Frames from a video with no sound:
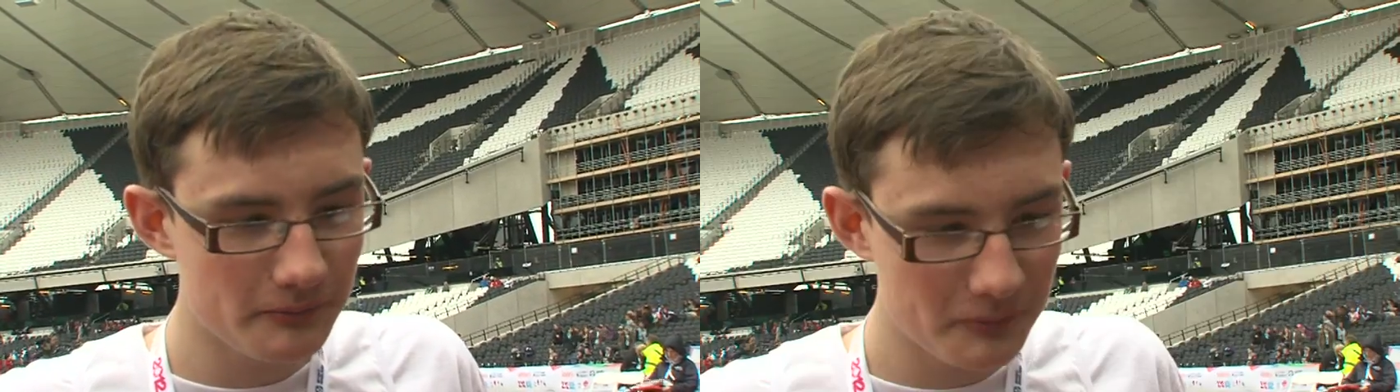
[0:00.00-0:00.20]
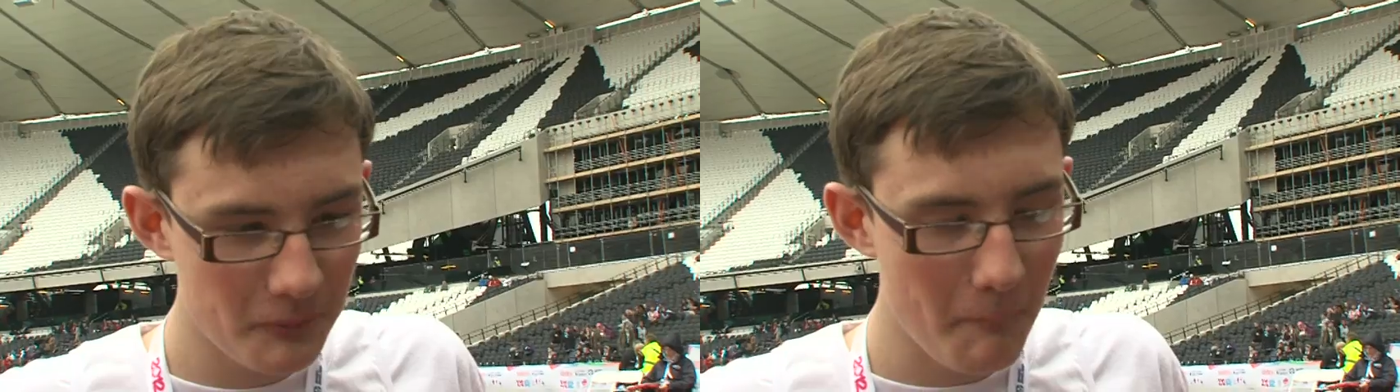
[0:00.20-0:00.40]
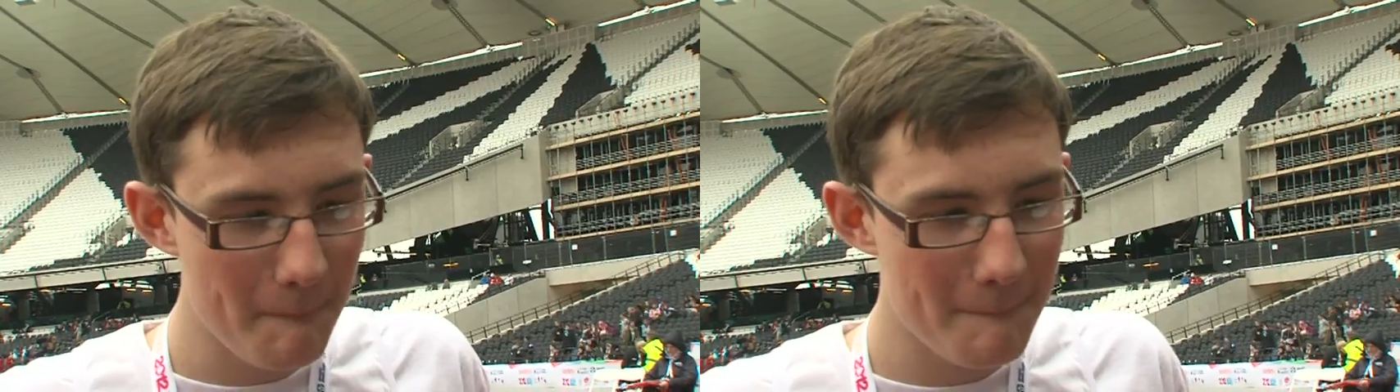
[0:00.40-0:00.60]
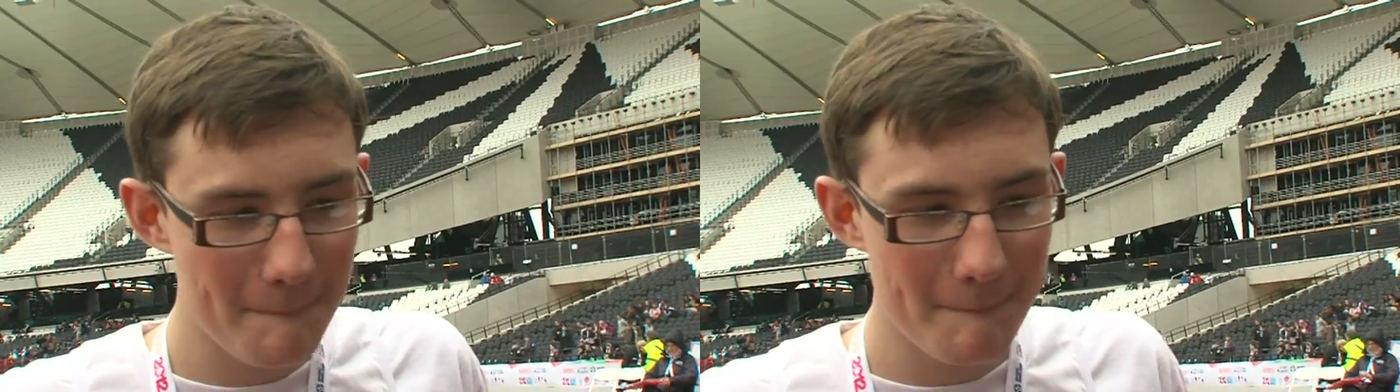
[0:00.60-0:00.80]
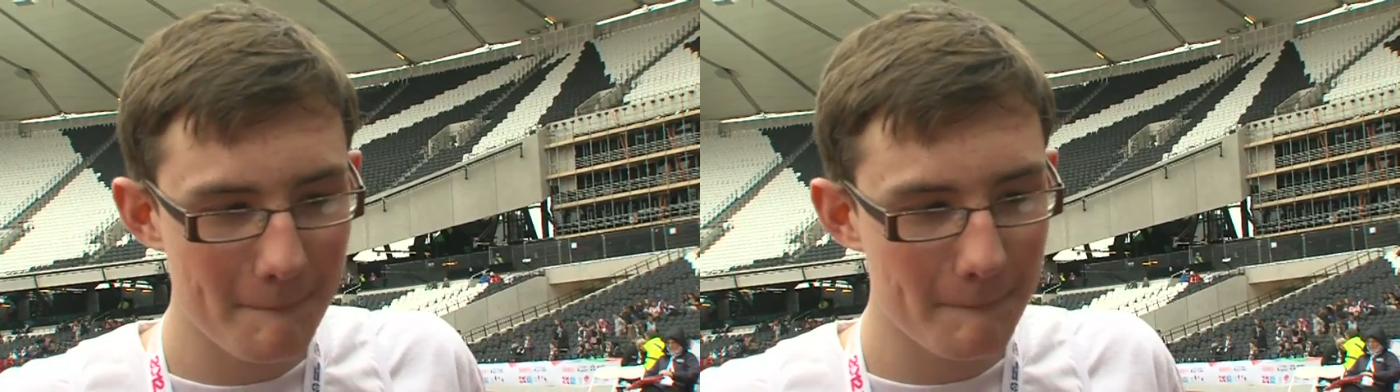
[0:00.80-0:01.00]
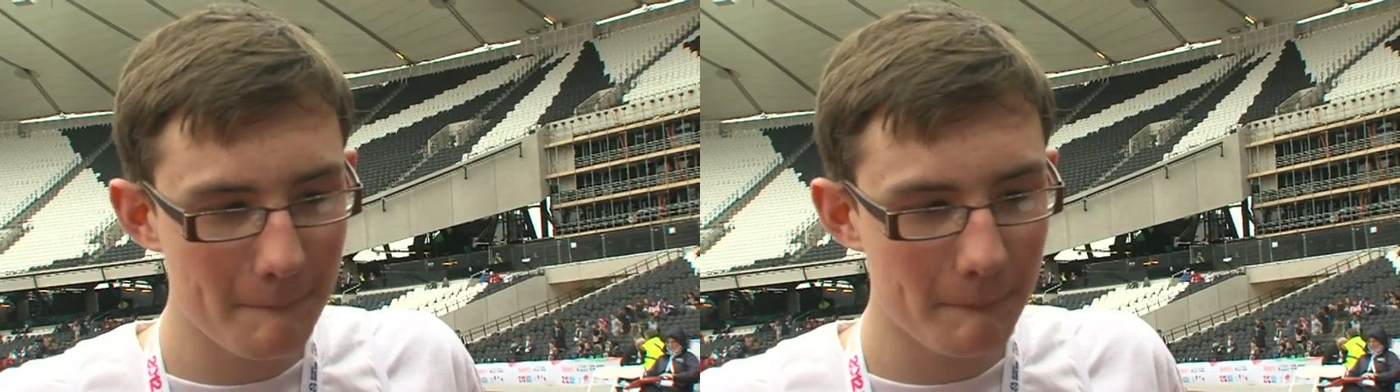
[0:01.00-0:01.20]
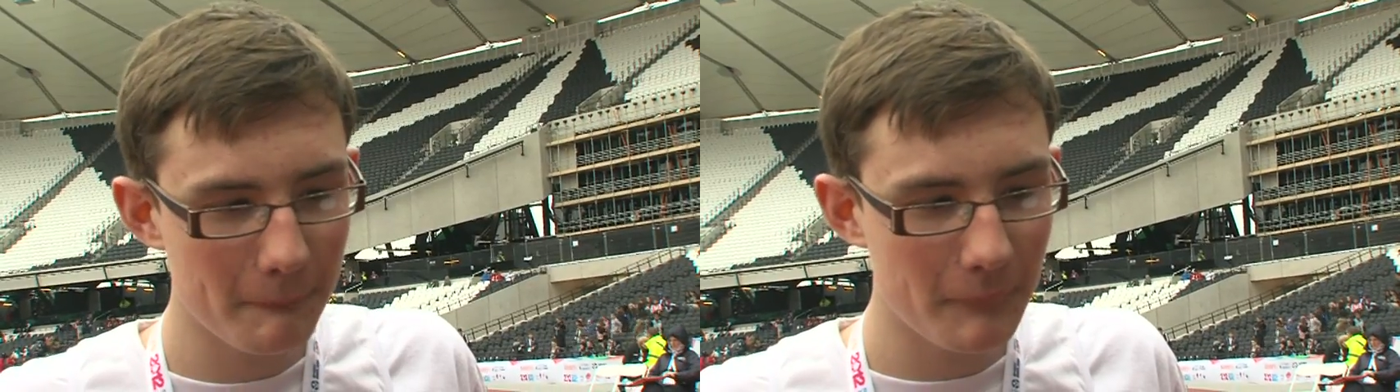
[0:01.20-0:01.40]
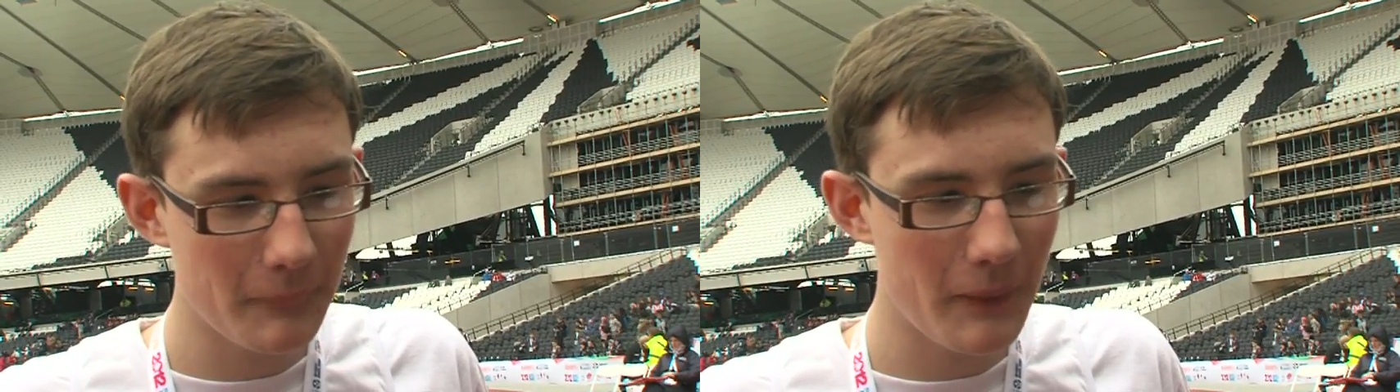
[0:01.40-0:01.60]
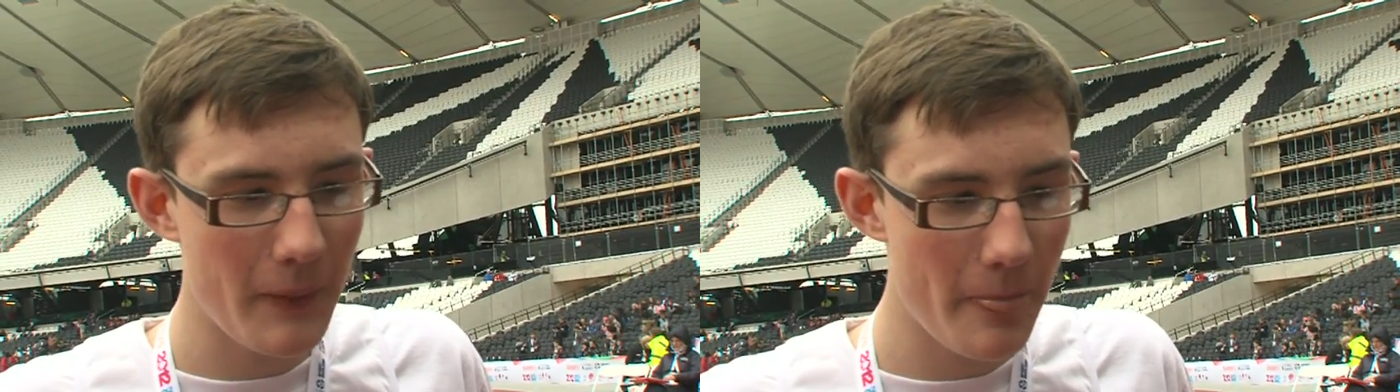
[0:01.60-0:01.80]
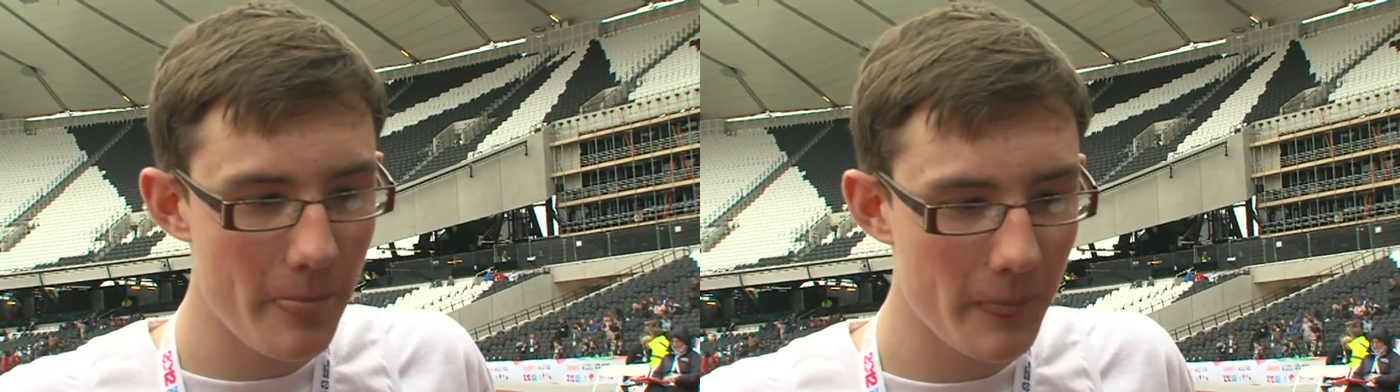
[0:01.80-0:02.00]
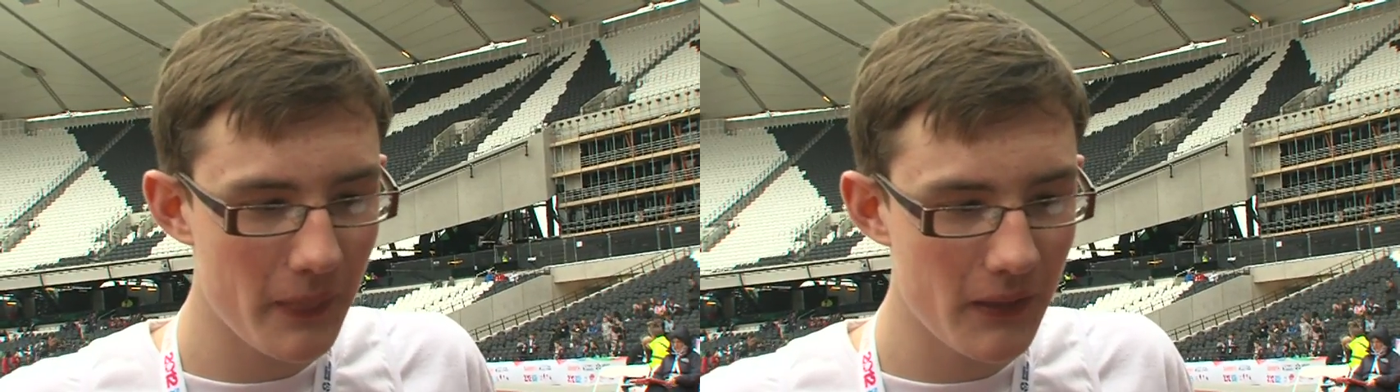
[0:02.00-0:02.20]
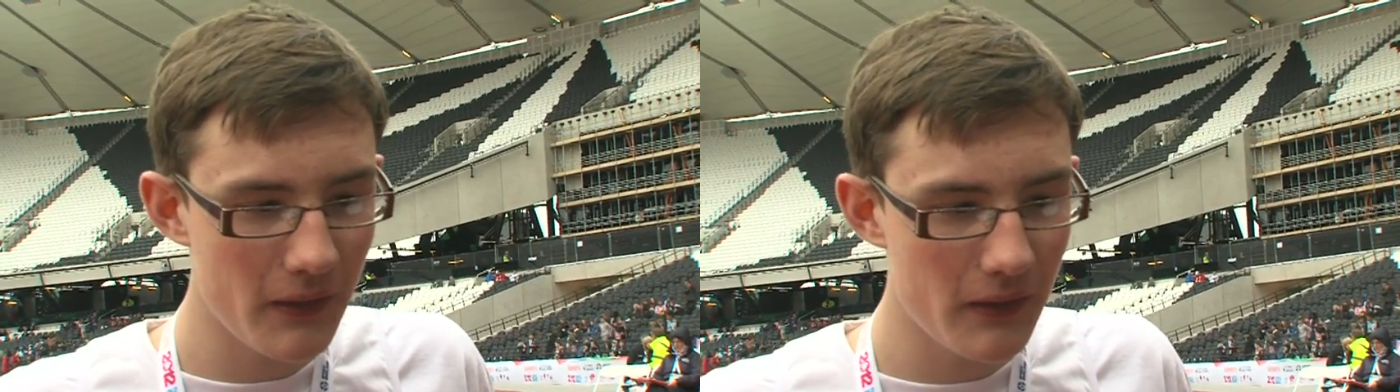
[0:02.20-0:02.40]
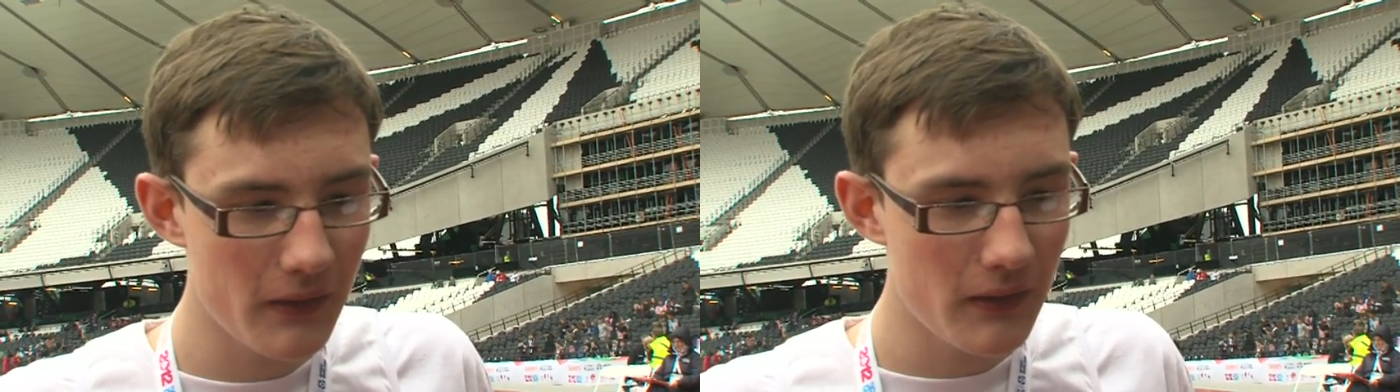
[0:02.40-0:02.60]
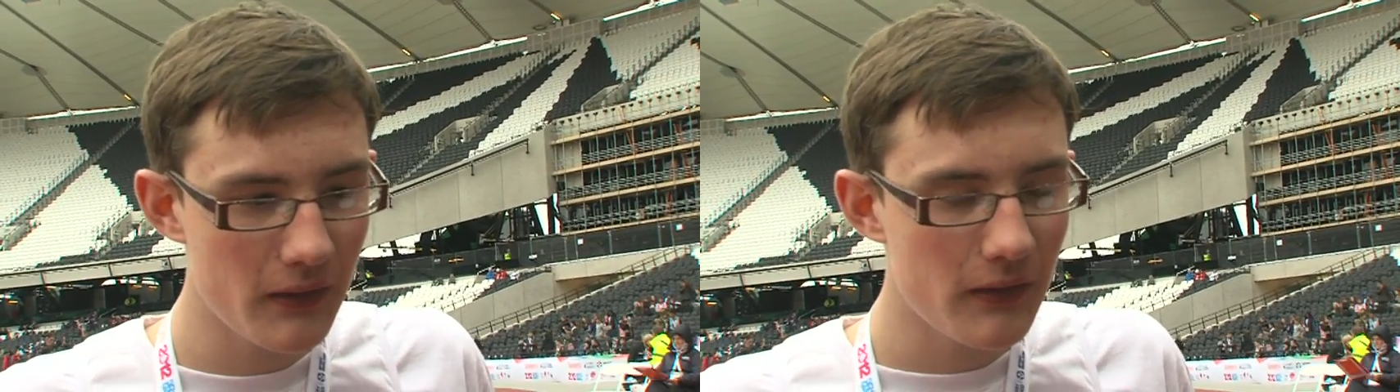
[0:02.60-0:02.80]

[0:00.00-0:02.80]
inspirational and you're able to feed off it.